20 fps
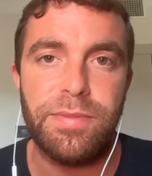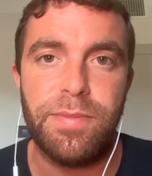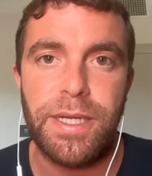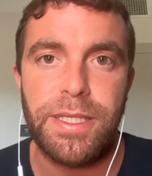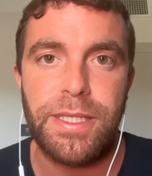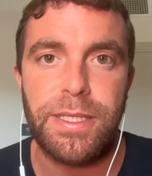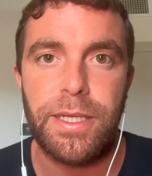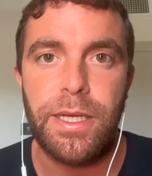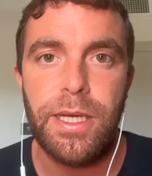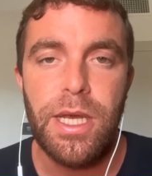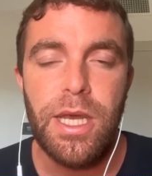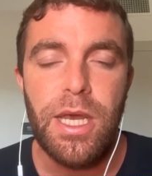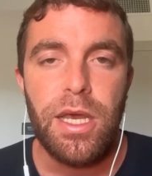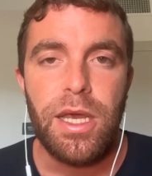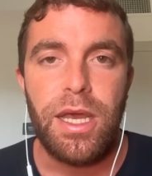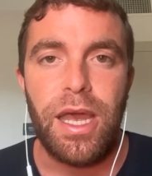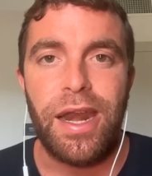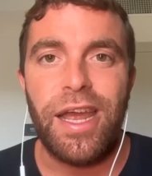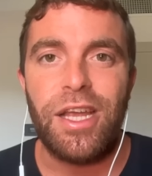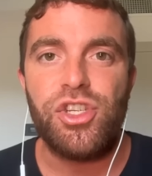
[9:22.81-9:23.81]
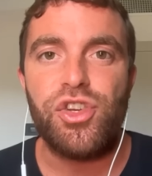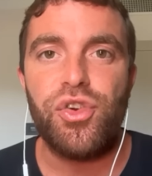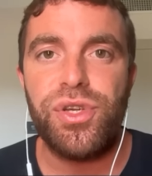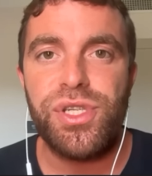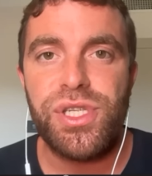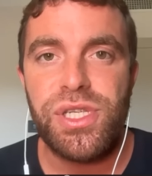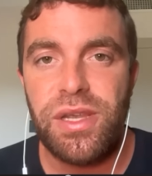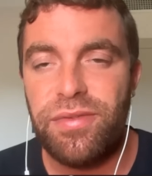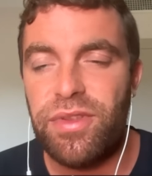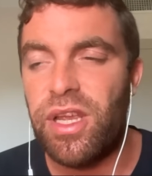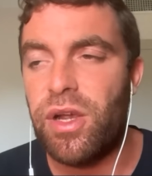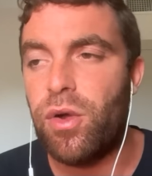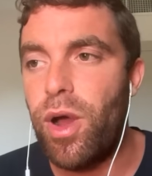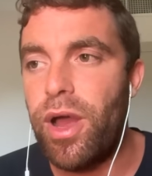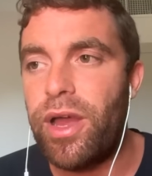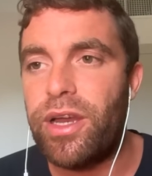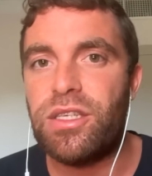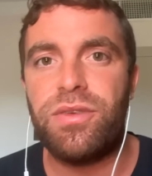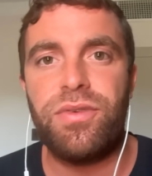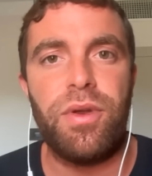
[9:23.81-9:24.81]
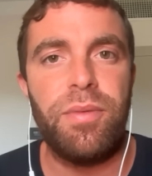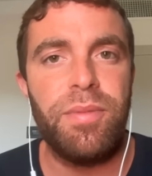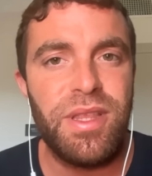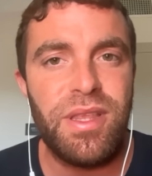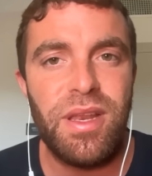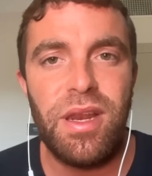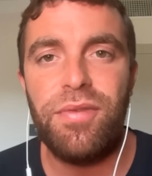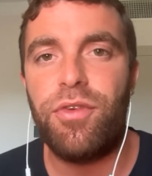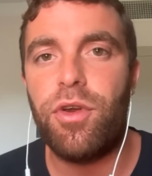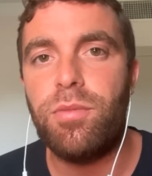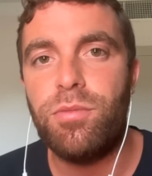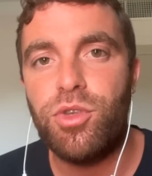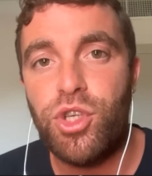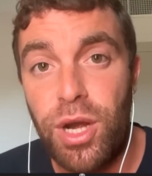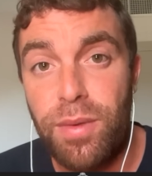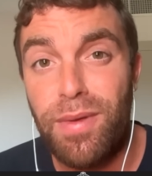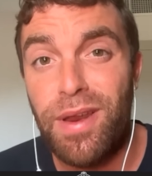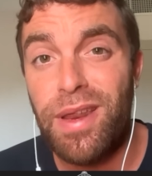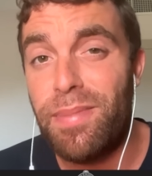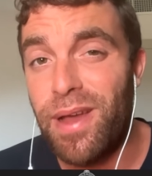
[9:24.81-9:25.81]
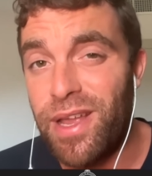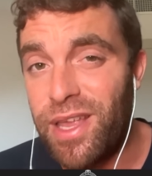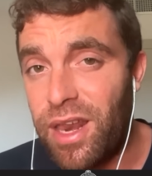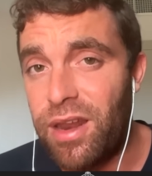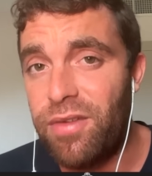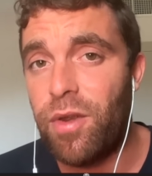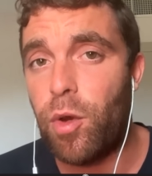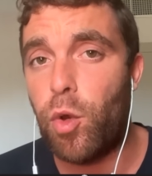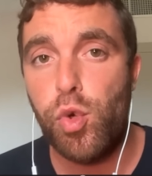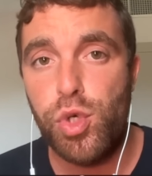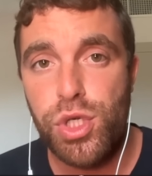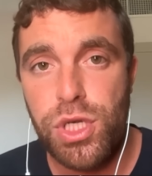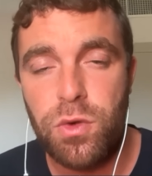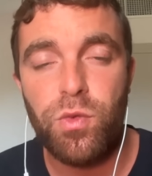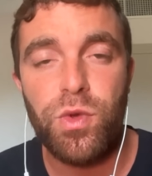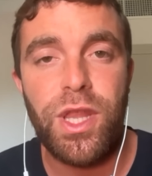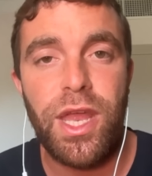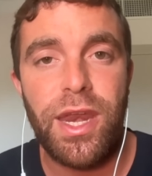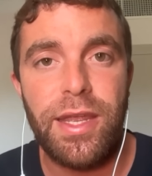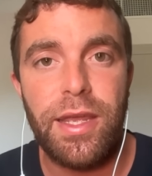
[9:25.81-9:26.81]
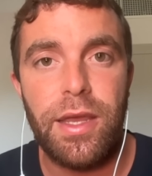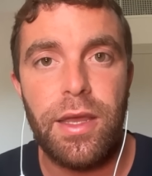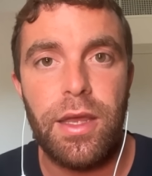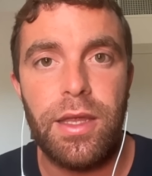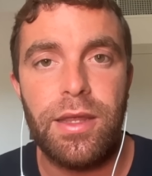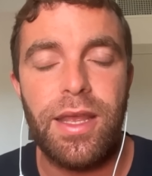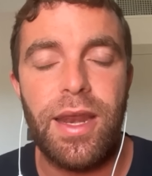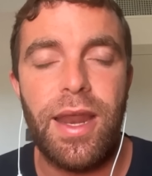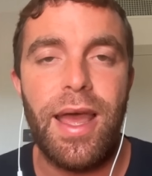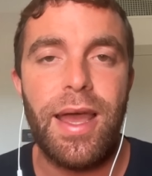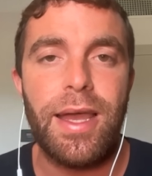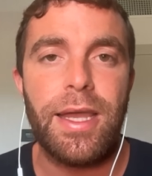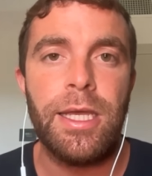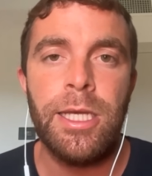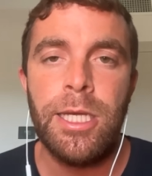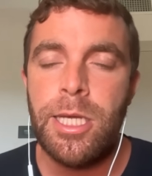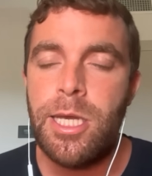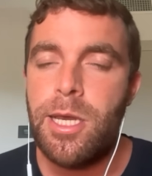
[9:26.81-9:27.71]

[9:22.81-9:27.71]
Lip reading: But Garnacho received inquiries from Italy, from Germany, Bayer Leverkusen with Erik Ten Hag.